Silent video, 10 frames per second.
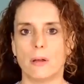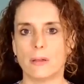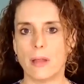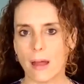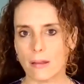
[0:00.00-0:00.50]

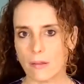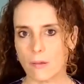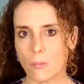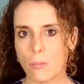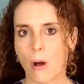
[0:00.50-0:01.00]
that
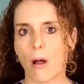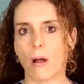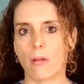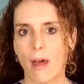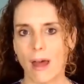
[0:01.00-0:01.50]

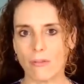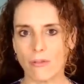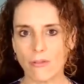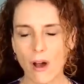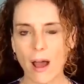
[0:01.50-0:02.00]
spark, that
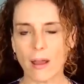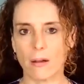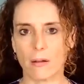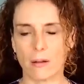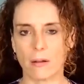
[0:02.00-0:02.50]

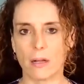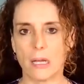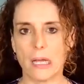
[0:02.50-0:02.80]
fire,